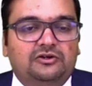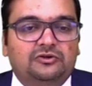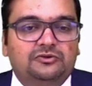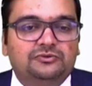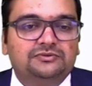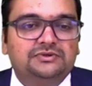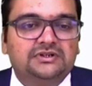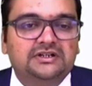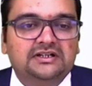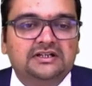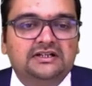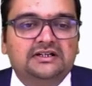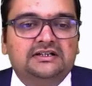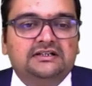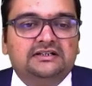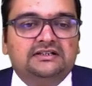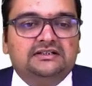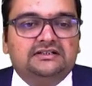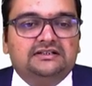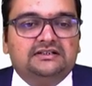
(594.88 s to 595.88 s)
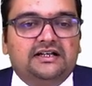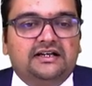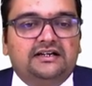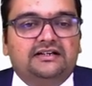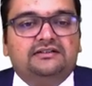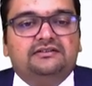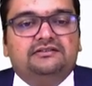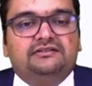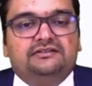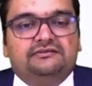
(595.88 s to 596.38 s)
now,
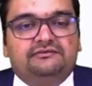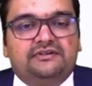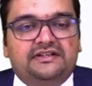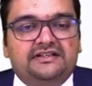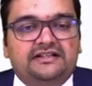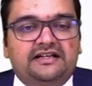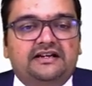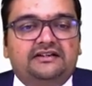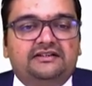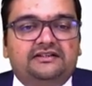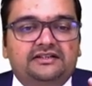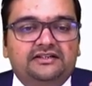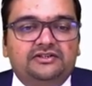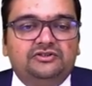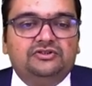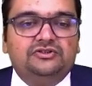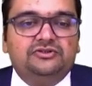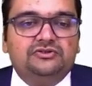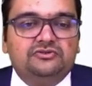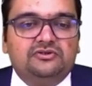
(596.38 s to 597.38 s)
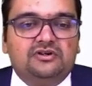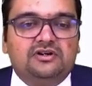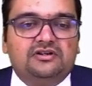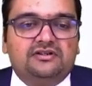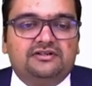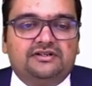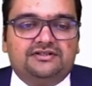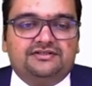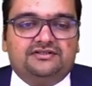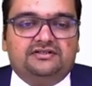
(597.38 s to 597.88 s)
that when they enter into new
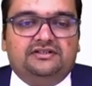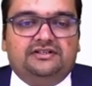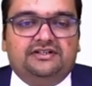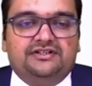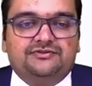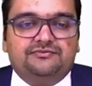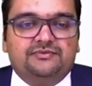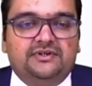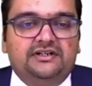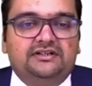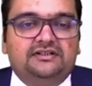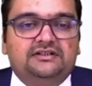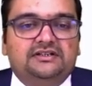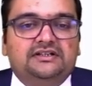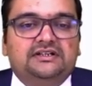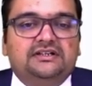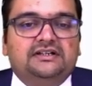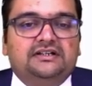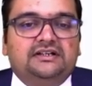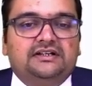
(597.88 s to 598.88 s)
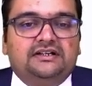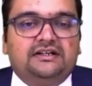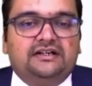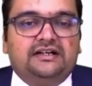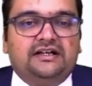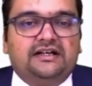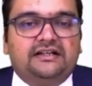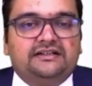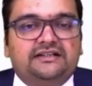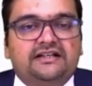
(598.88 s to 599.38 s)
contractual arrangement,
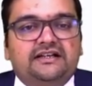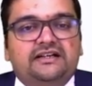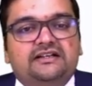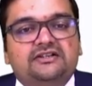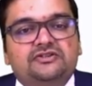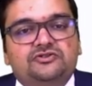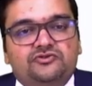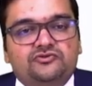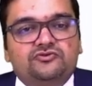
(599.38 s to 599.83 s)
and they can